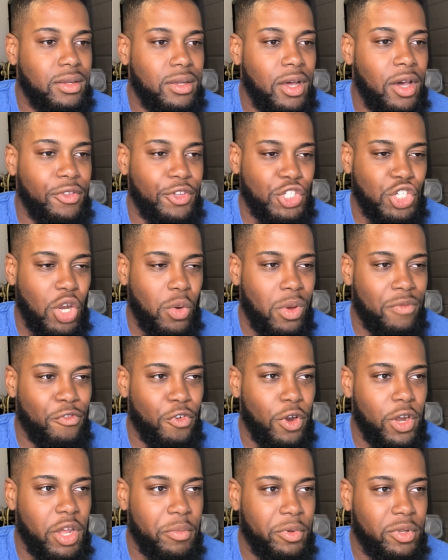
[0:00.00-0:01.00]
Oh, the shark went for
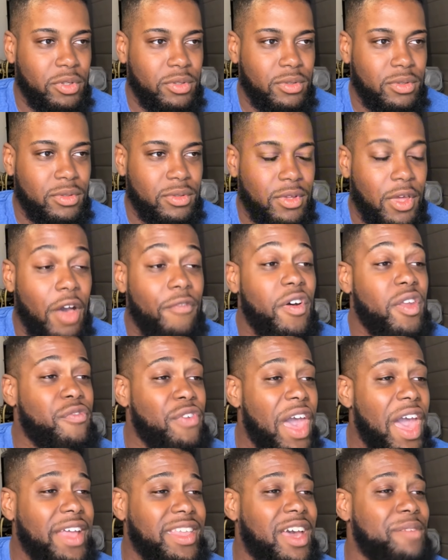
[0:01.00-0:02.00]
a nibble? Fun
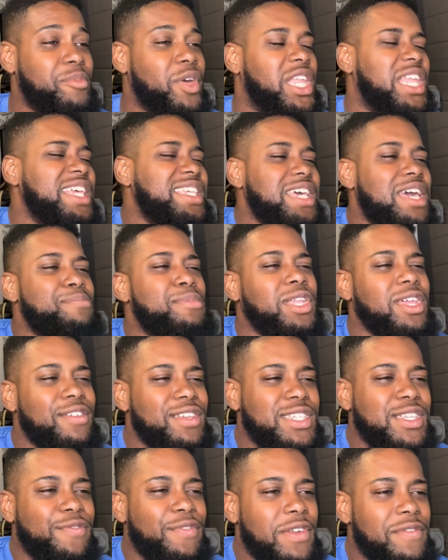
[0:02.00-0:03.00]
fact. At least I believe
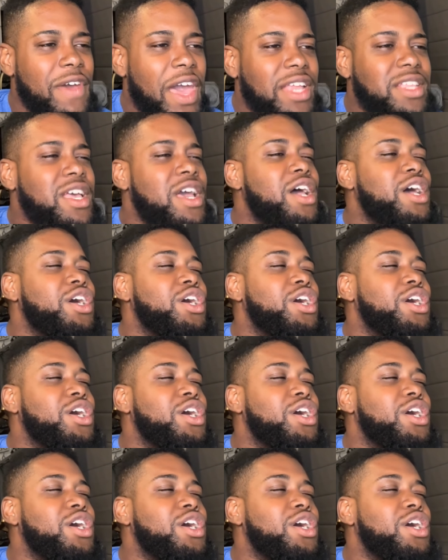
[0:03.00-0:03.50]
this is a fun fact.